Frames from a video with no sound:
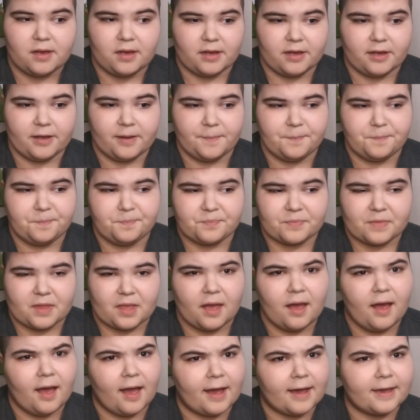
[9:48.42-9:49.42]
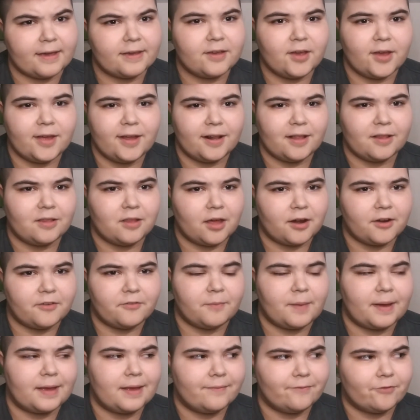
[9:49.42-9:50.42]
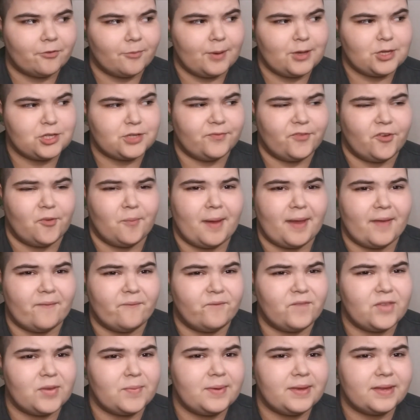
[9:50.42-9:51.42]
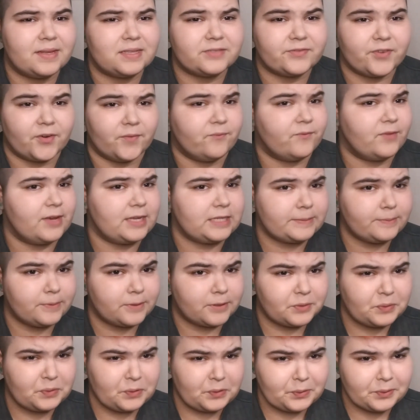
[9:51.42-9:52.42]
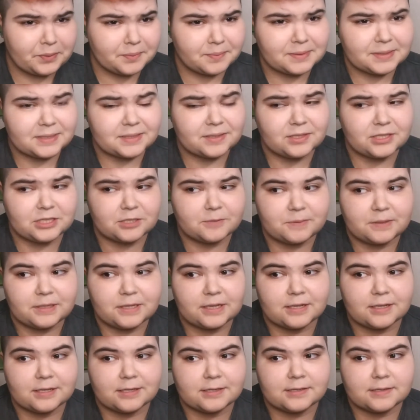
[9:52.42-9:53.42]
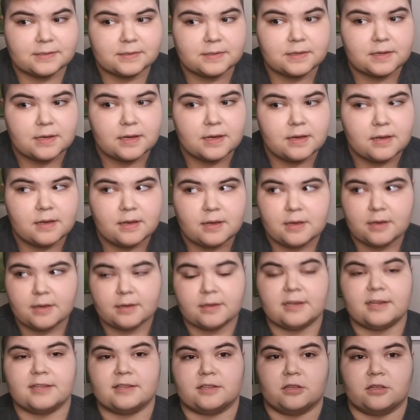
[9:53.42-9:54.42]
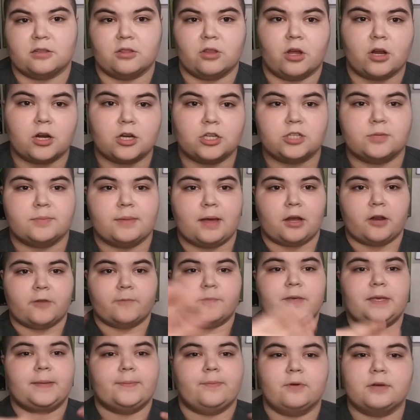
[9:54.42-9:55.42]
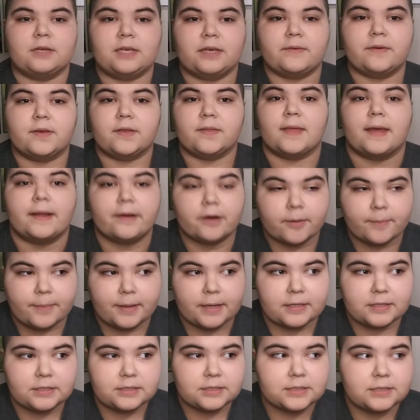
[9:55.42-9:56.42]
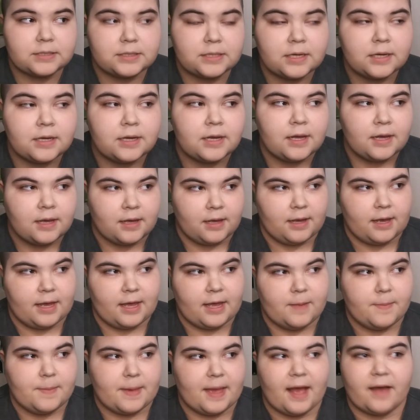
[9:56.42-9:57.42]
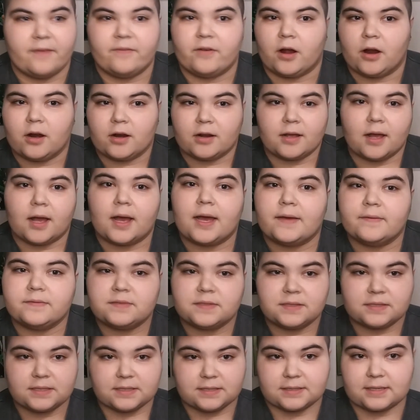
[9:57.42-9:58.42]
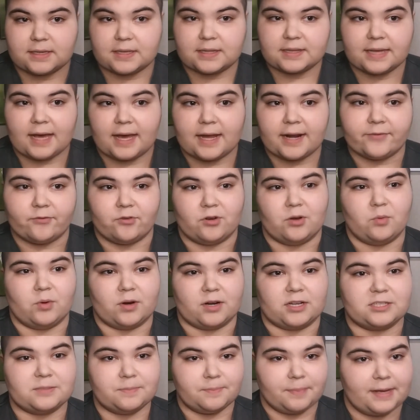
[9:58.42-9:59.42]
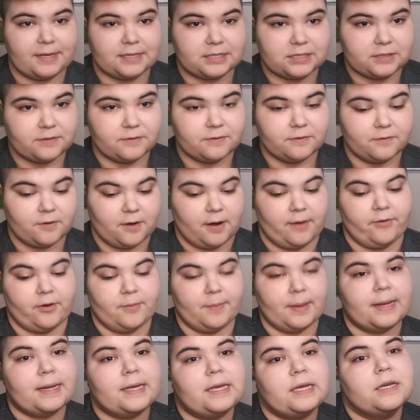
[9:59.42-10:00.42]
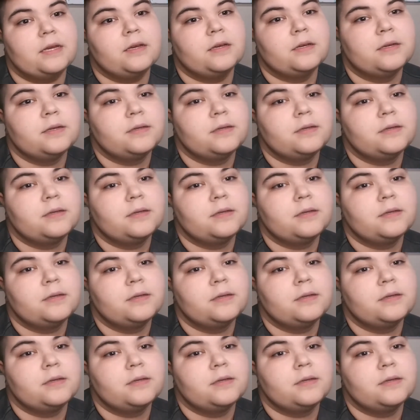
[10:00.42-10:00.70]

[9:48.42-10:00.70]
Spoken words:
I get a lot of my information for my amphibians from Facebook groups, just because it's a large amount of people giving their opinion, and they have archives and things like that of what works best for everybody.